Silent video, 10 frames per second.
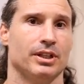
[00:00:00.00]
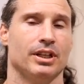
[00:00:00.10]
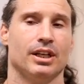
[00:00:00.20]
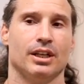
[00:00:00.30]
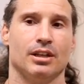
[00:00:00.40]

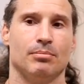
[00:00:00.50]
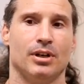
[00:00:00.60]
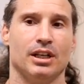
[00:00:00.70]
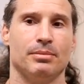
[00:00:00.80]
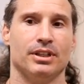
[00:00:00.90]
But
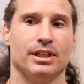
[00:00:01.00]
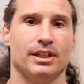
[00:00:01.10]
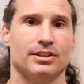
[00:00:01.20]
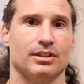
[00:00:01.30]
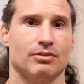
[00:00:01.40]

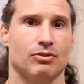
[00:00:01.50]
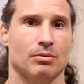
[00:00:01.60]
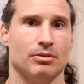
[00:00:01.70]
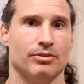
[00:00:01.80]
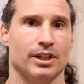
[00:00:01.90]
bodybuilding isn't a
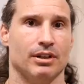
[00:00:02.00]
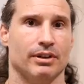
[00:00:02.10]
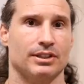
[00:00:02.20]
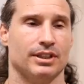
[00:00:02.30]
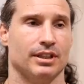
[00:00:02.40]
form of
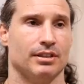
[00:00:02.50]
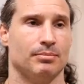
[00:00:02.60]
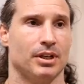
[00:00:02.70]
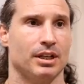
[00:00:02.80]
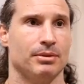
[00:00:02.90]

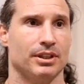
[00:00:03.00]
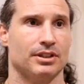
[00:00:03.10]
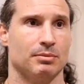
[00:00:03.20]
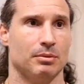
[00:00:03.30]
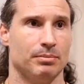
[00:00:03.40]
anorexia. Yeah.
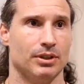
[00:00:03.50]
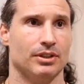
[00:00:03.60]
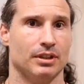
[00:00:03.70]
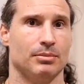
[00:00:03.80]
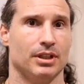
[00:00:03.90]
Bodybuilding is about
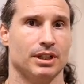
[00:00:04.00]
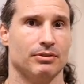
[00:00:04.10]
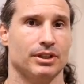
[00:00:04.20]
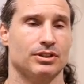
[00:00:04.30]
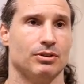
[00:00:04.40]
building the
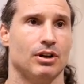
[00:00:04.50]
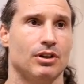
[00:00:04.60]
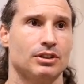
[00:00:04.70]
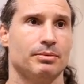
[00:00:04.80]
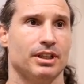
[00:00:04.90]
body, right? So
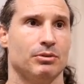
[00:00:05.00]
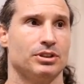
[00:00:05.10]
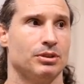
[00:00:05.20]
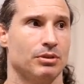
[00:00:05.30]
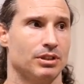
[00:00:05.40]
ultimately,
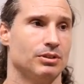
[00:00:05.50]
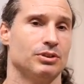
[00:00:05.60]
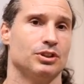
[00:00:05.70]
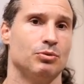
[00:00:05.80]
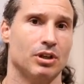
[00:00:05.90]
what you want to
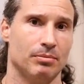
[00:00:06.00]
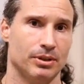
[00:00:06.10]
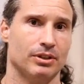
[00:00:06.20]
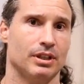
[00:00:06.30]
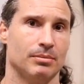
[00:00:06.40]
do is you want to
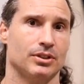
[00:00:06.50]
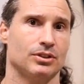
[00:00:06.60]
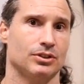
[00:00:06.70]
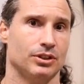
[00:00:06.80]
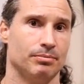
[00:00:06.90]
build that
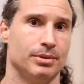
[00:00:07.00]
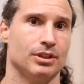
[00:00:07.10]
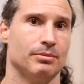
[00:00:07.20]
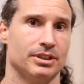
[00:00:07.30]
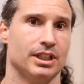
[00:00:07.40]
muscle so you
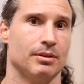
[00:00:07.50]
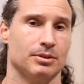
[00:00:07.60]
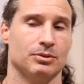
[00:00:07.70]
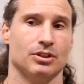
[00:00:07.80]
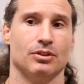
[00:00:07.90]
build the
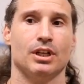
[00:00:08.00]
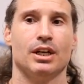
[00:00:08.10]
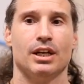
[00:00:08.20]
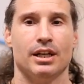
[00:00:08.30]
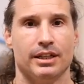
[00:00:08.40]
metabolism. So,
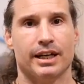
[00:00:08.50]
mm-hmm.